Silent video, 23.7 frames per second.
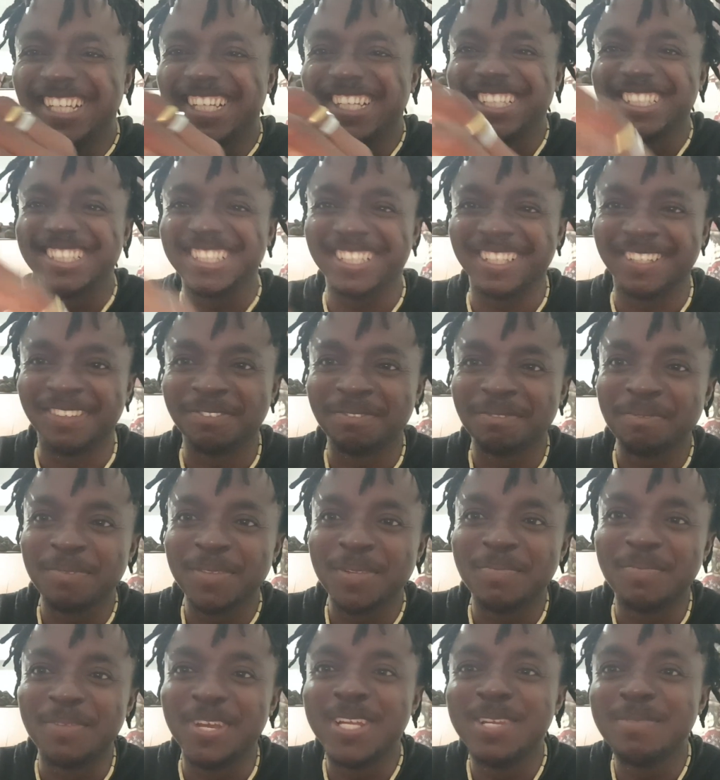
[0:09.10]
Listen,
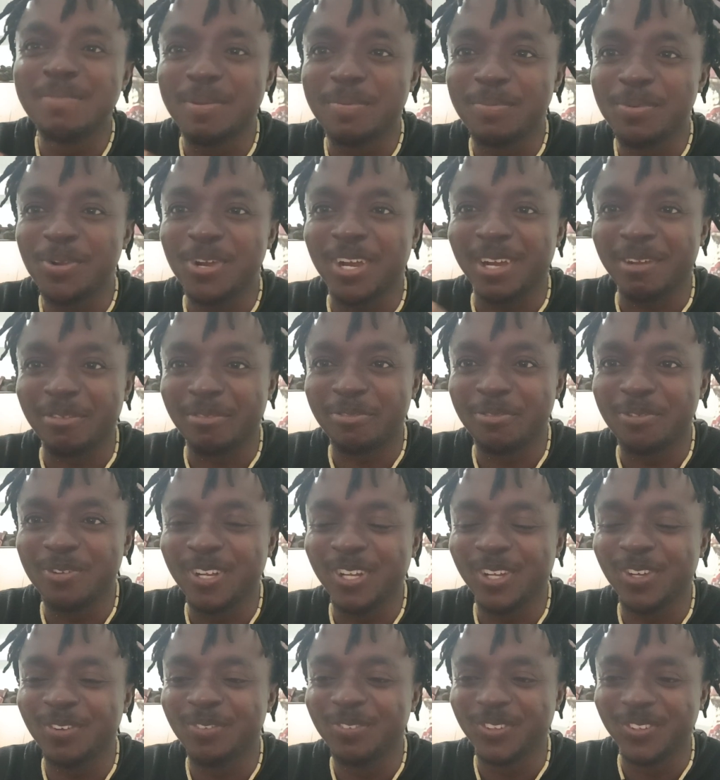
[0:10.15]
many people have
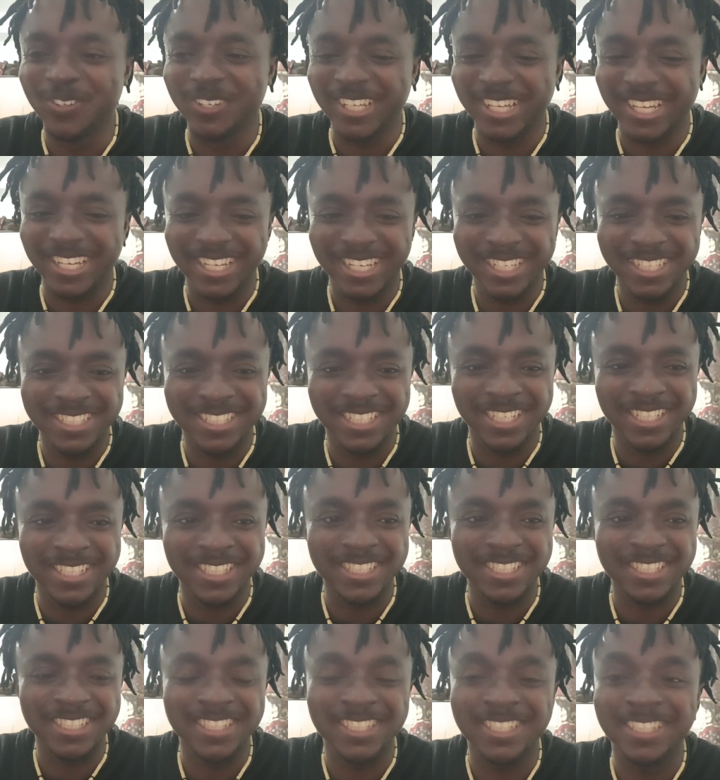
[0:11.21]
fully come to realize
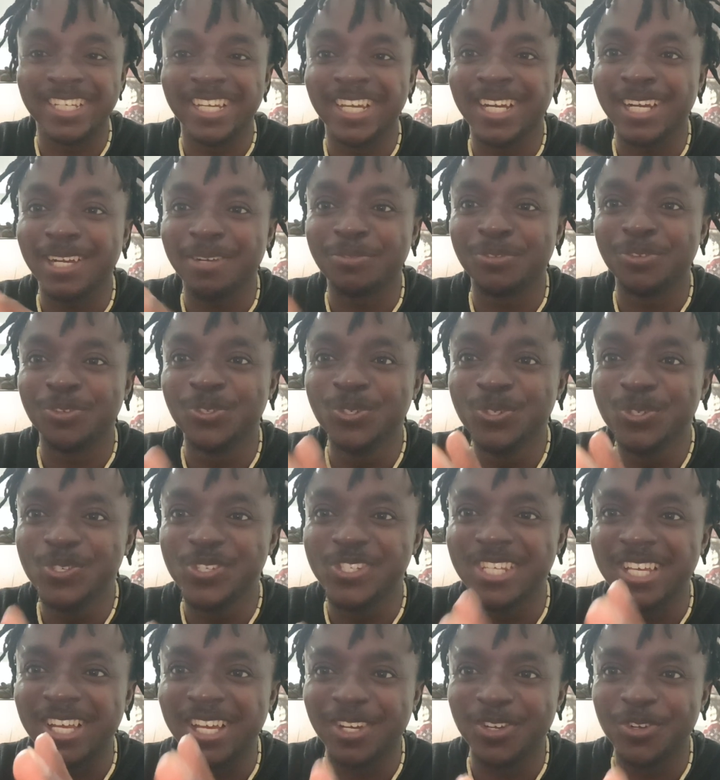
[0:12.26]
that they have
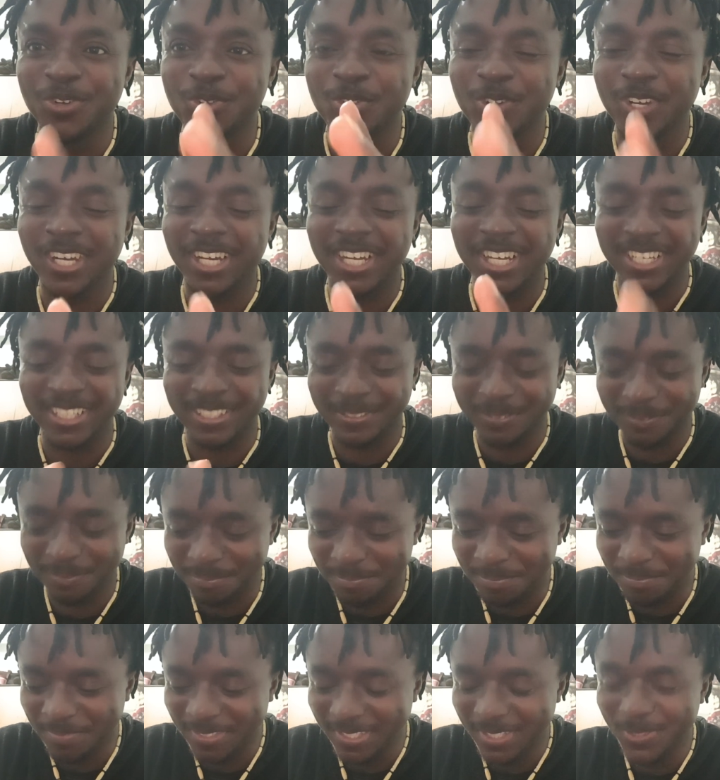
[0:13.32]
used their own hands
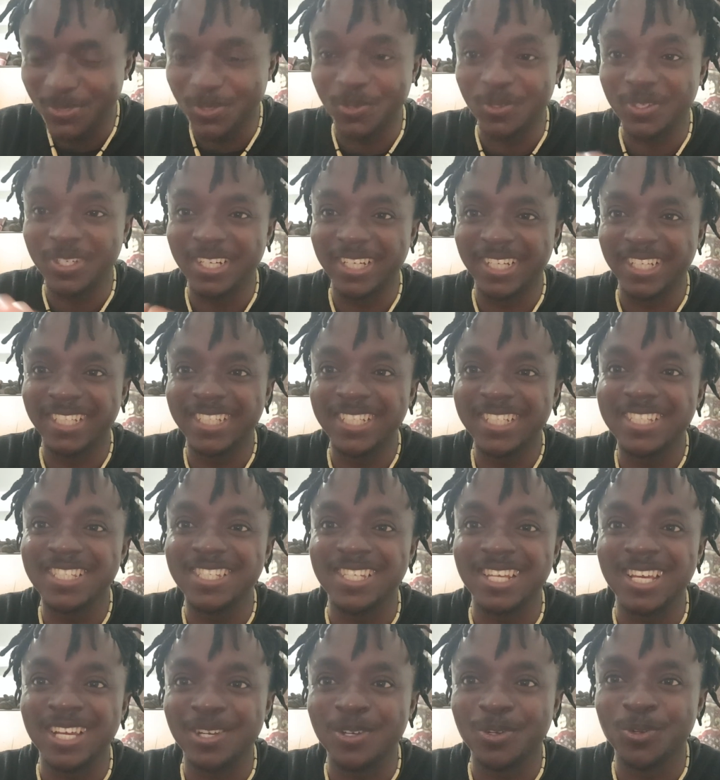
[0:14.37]
to
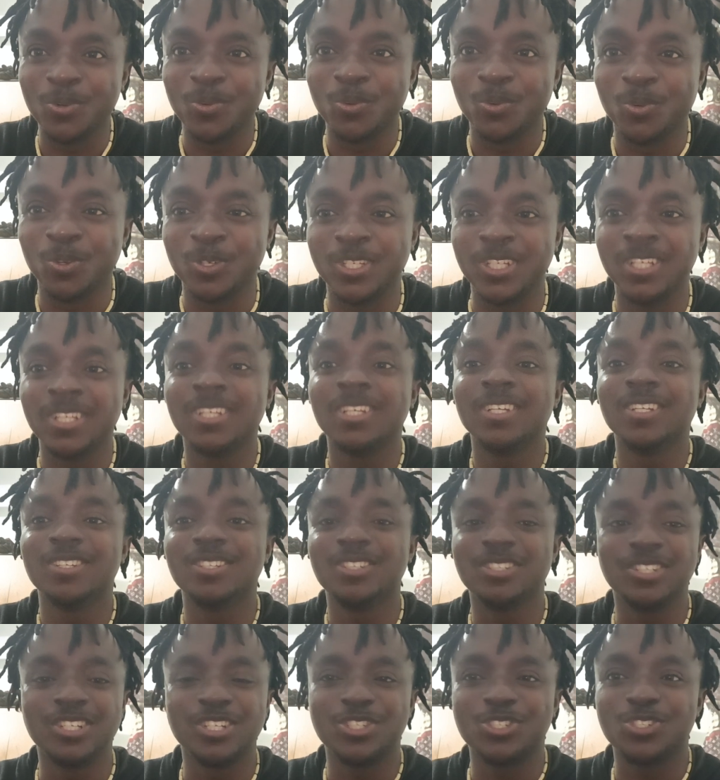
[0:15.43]
create their own world,
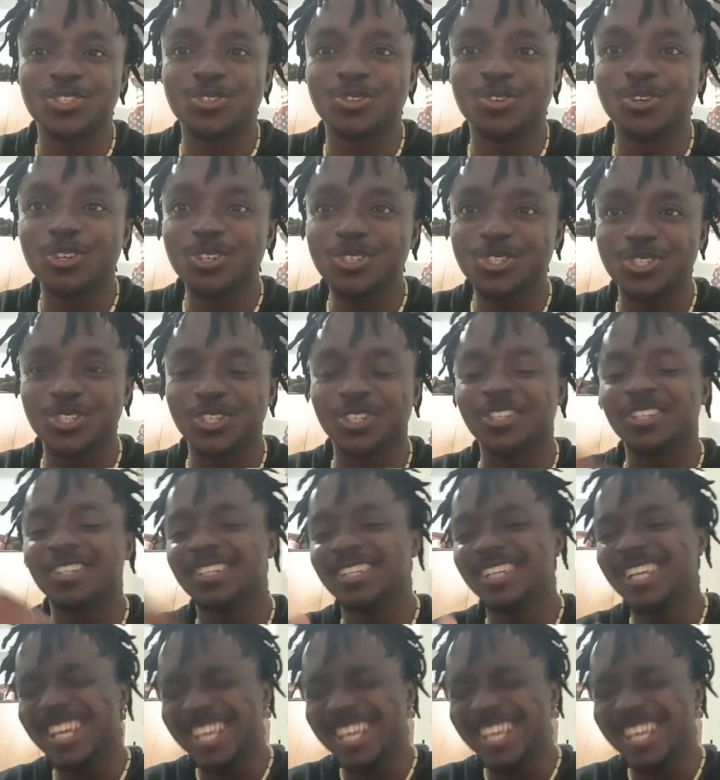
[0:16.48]
destruction.